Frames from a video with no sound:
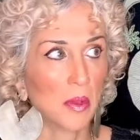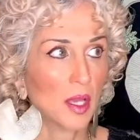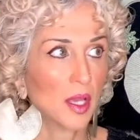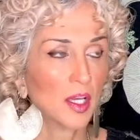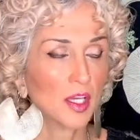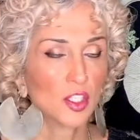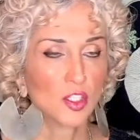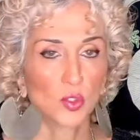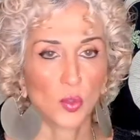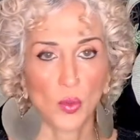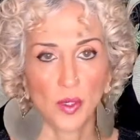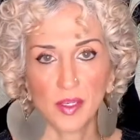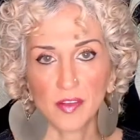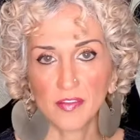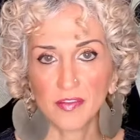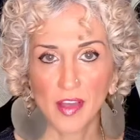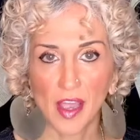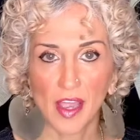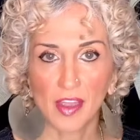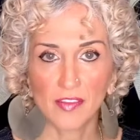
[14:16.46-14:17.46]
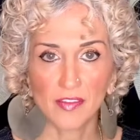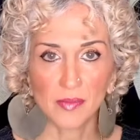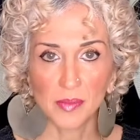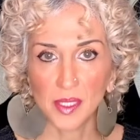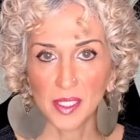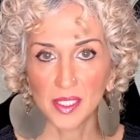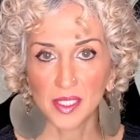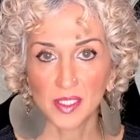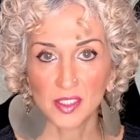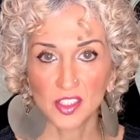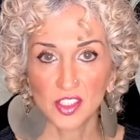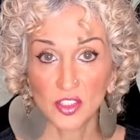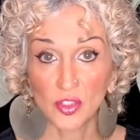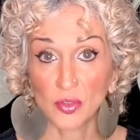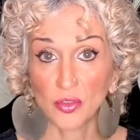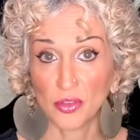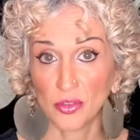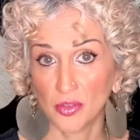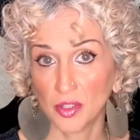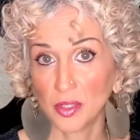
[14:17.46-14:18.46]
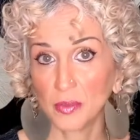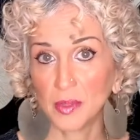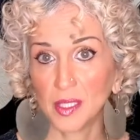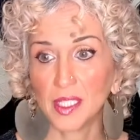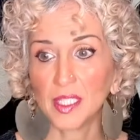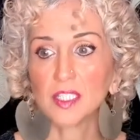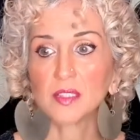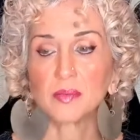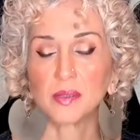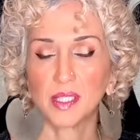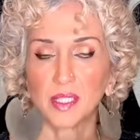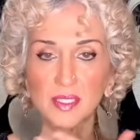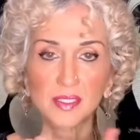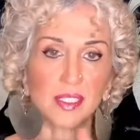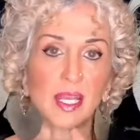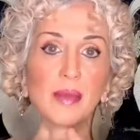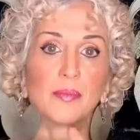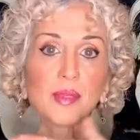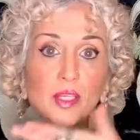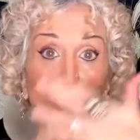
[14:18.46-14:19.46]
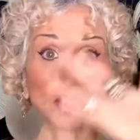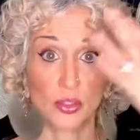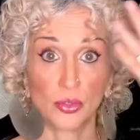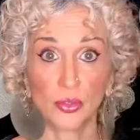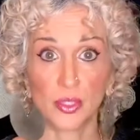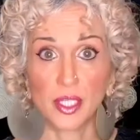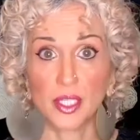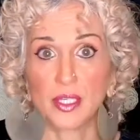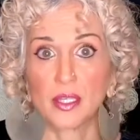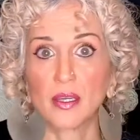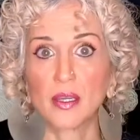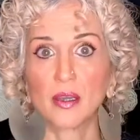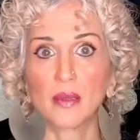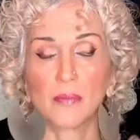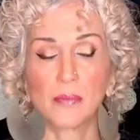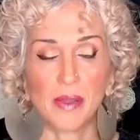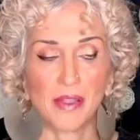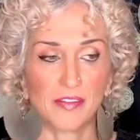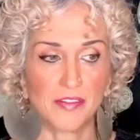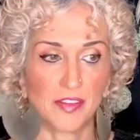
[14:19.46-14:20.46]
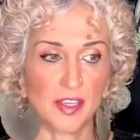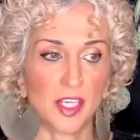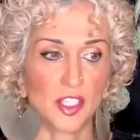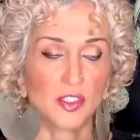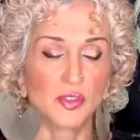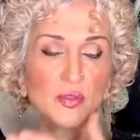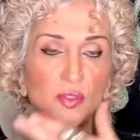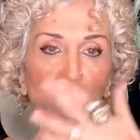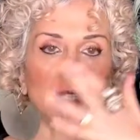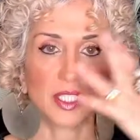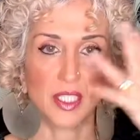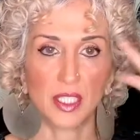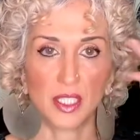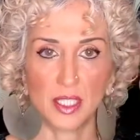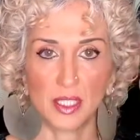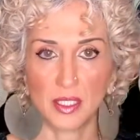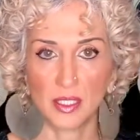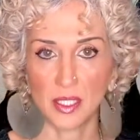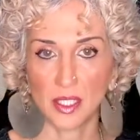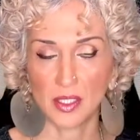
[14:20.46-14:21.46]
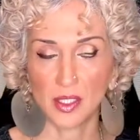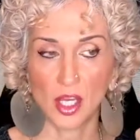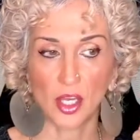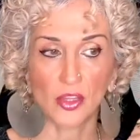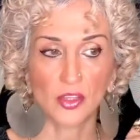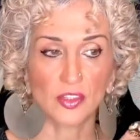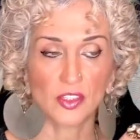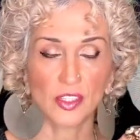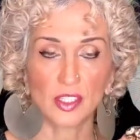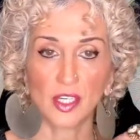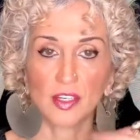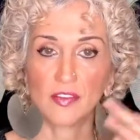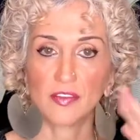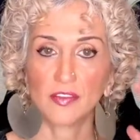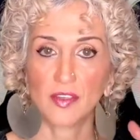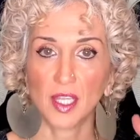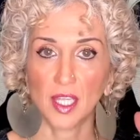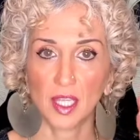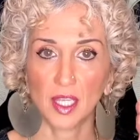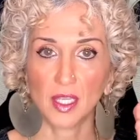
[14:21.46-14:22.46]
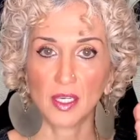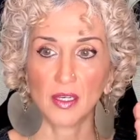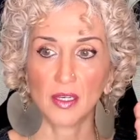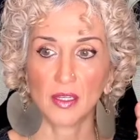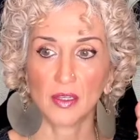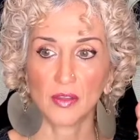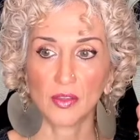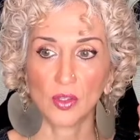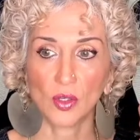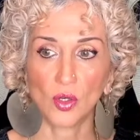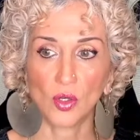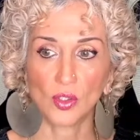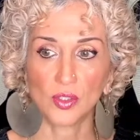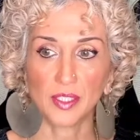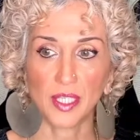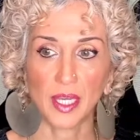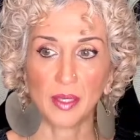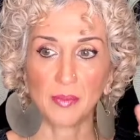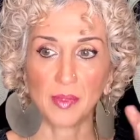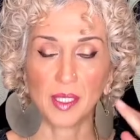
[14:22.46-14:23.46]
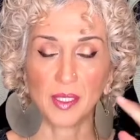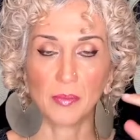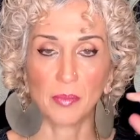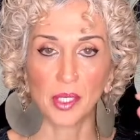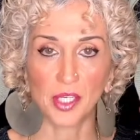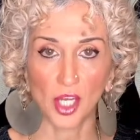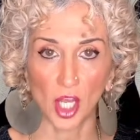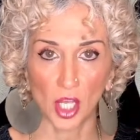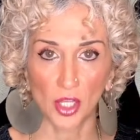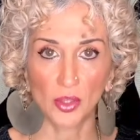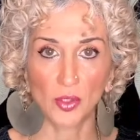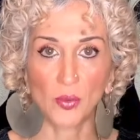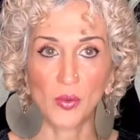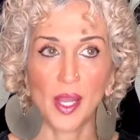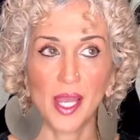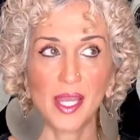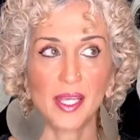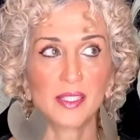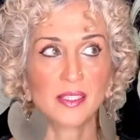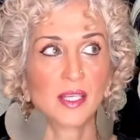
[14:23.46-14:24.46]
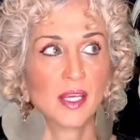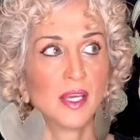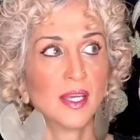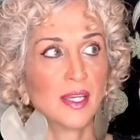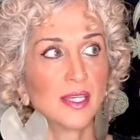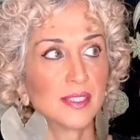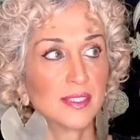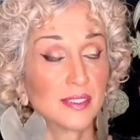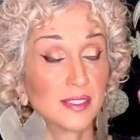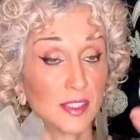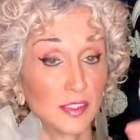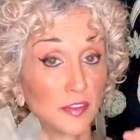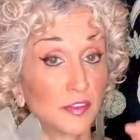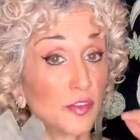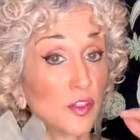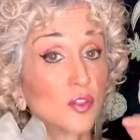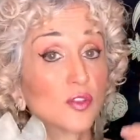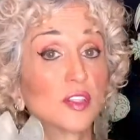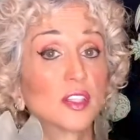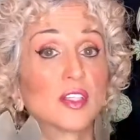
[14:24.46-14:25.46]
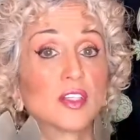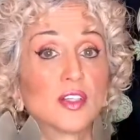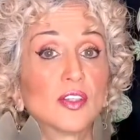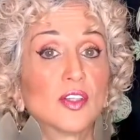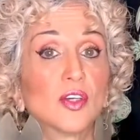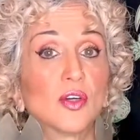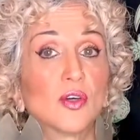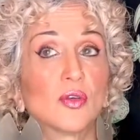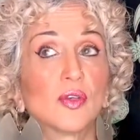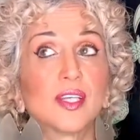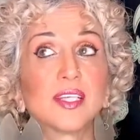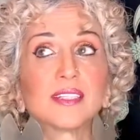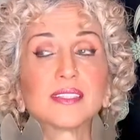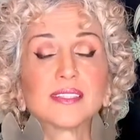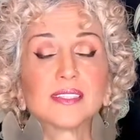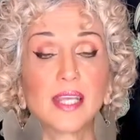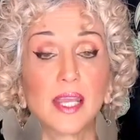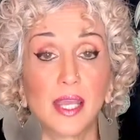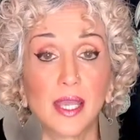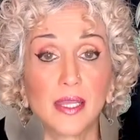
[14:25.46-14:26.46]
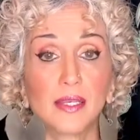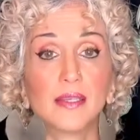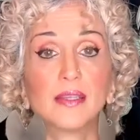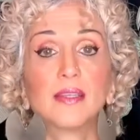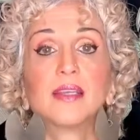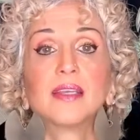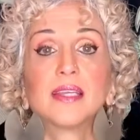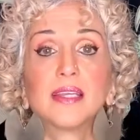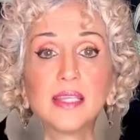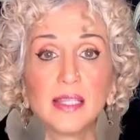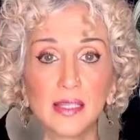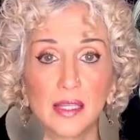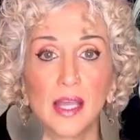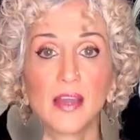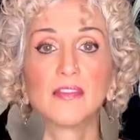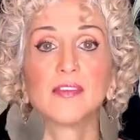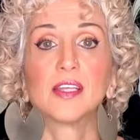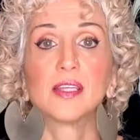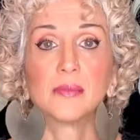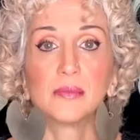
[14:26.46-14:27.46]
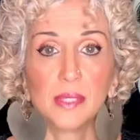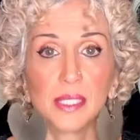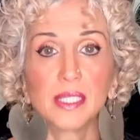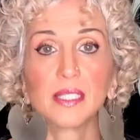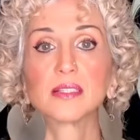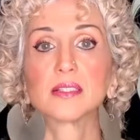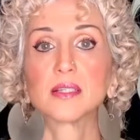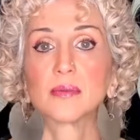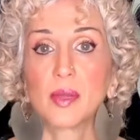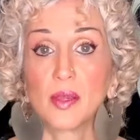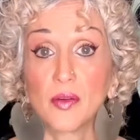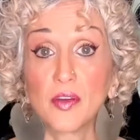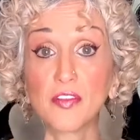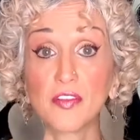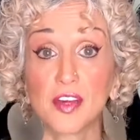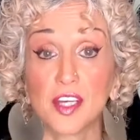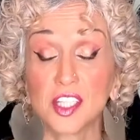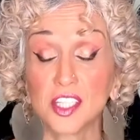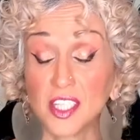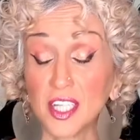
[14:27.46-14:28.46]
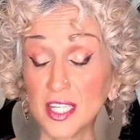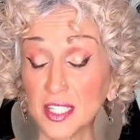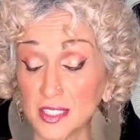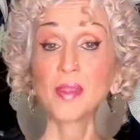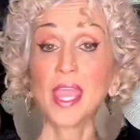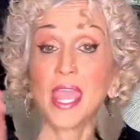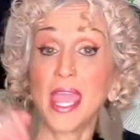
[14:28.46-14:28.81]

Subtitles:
25 minutes to 30 minutes because I'm including my face routine and other stuff in the whole timing. But otherwise, diffusing alone is 10-11 minutes on my refresh days.